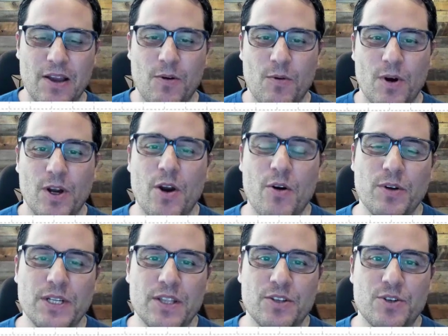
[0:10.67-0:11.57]
want to go
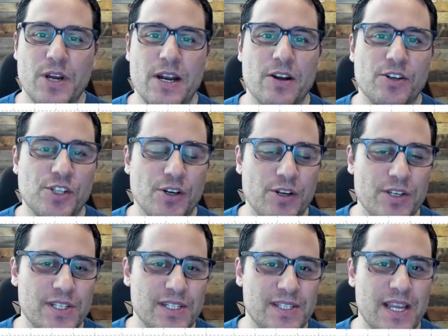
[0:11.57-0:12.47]
into the trade here, share
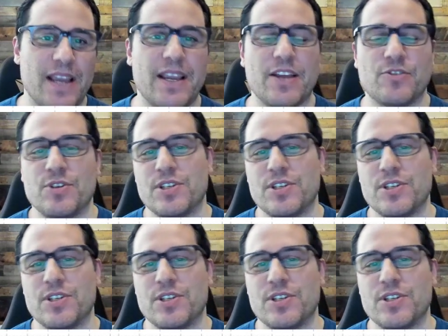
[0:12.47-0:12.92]
his exact entry,